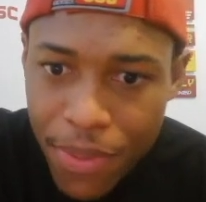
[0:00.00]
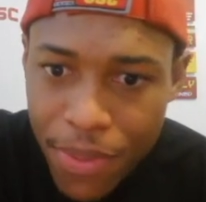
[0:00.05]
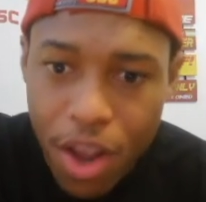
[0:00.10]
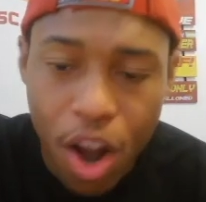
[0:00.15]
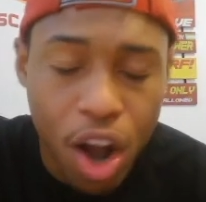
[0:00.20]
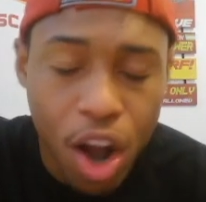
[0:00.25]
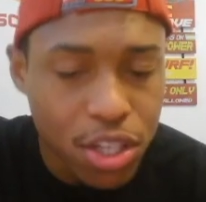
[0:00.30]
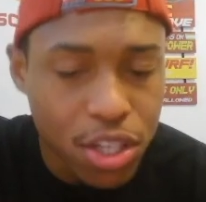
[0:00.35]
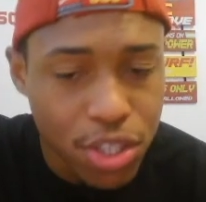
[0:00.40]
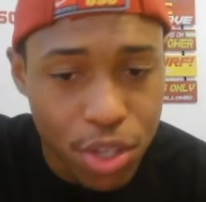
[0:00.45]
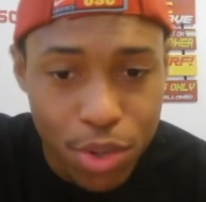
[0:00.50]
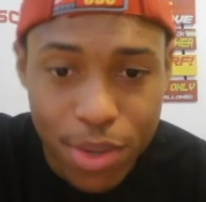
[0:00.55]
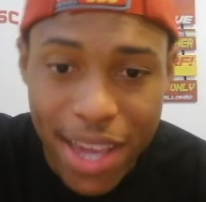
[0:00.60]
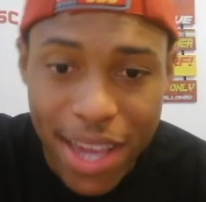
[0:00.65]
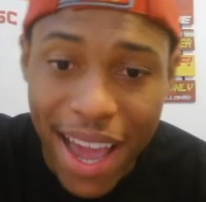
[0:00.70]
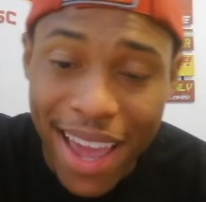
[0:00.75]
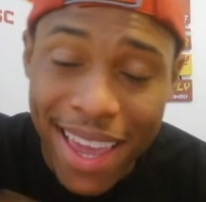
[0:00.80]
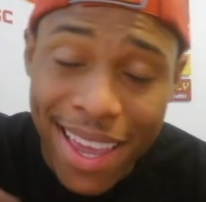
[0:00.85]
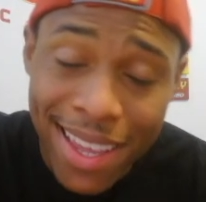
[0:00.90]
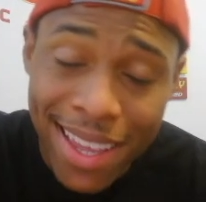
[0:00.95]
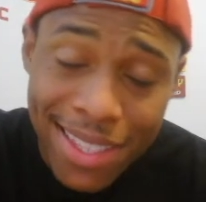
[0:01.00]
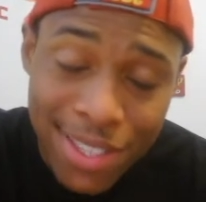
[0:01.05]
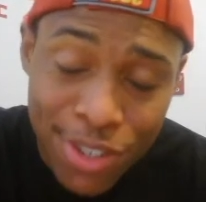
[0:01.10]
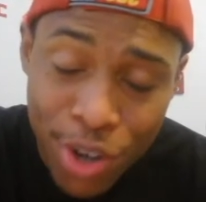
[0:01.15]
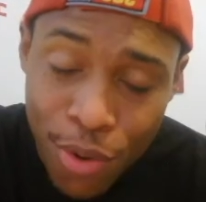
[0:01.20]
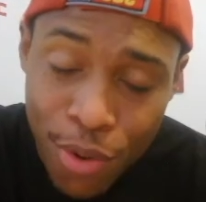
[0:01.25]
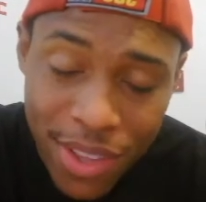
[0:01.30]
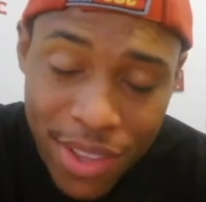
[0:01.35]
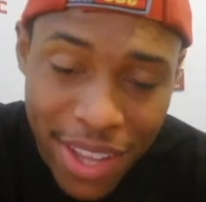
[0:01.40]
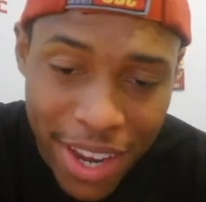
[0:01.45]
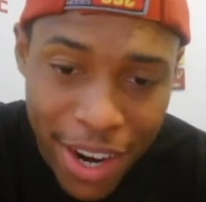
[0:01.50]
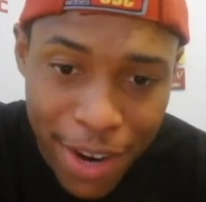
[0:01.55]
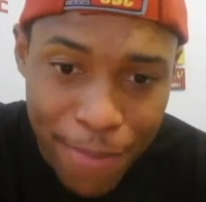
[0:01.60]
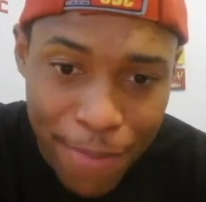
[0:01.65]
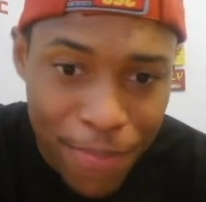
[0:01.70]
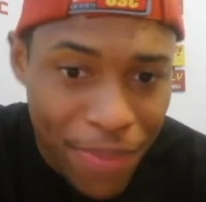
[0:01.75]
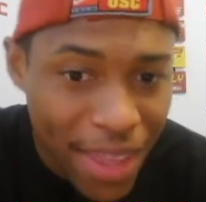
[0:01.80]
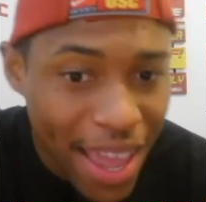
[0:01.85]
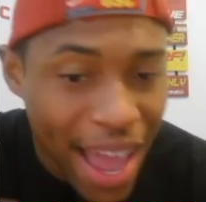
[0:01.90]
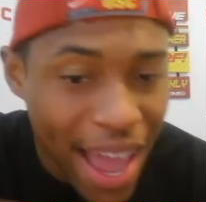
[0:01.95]
Also, you got Henson over there
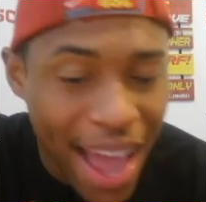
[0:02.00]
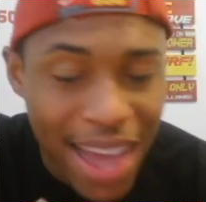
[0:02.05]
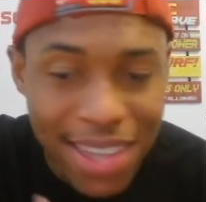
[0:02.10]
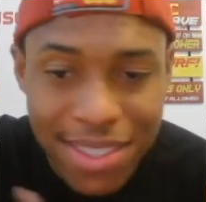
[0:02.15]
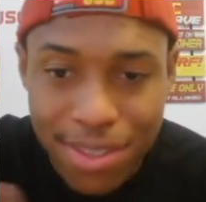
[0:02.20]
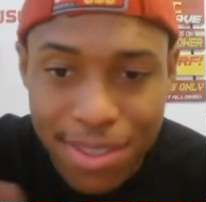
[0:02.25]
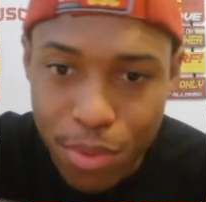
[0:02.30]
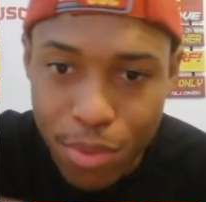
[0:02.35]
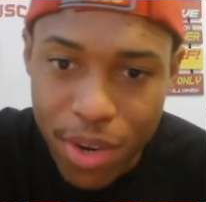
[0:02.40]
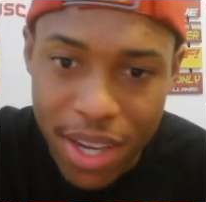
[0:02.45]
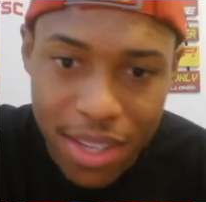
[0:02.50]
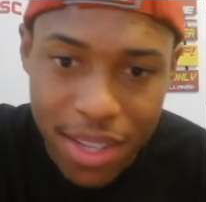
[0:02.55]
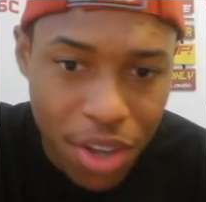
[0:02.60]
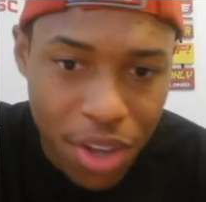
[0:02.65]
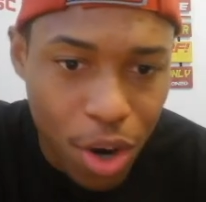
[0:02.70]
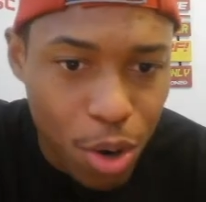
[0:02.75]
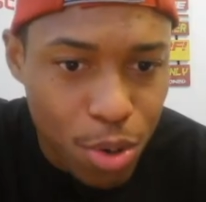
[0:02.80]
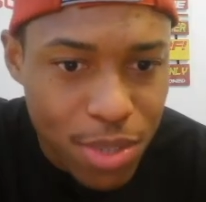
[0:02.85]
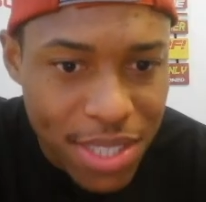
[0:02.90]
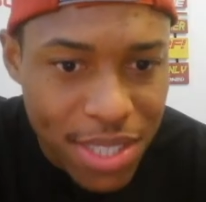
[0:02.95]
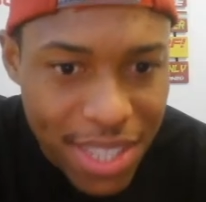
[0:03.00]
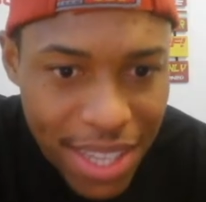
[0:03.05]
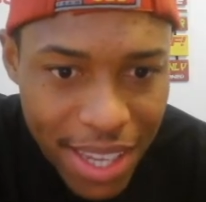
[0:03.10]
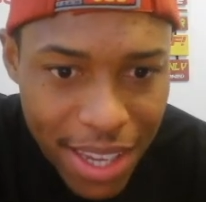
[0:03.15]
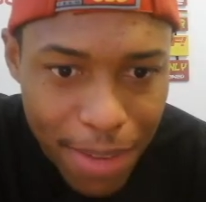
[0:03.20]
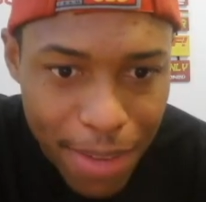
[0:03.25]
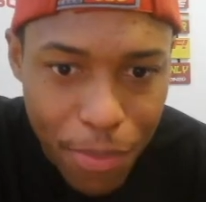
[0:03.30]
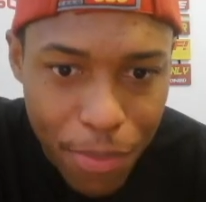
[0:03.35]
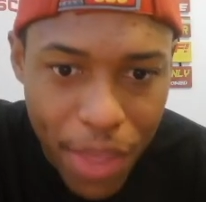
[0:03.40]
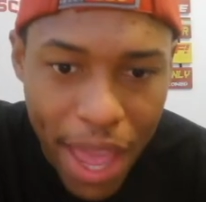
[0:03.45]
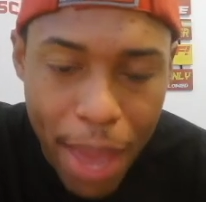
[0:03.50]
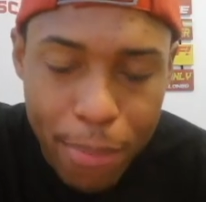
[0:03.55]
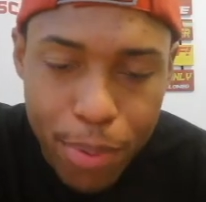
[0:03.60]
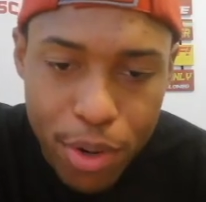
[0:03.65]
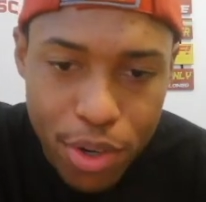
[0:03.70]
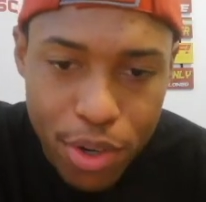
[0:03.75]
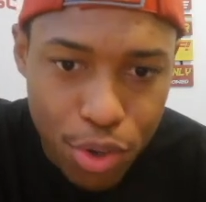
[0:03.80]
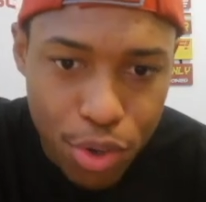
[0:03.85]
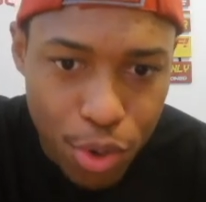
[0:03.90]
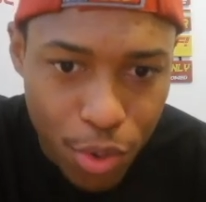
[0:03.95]
as the OC at
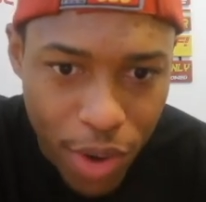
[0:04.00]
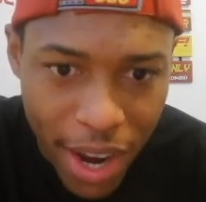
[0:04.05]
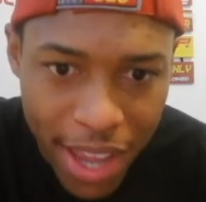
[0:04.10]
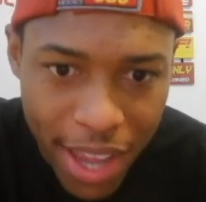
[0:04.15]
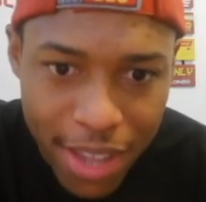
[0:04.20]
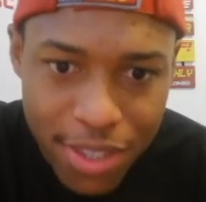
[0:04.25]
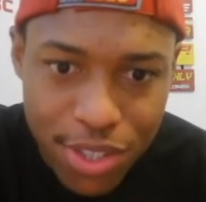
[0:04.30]
Purdue, right?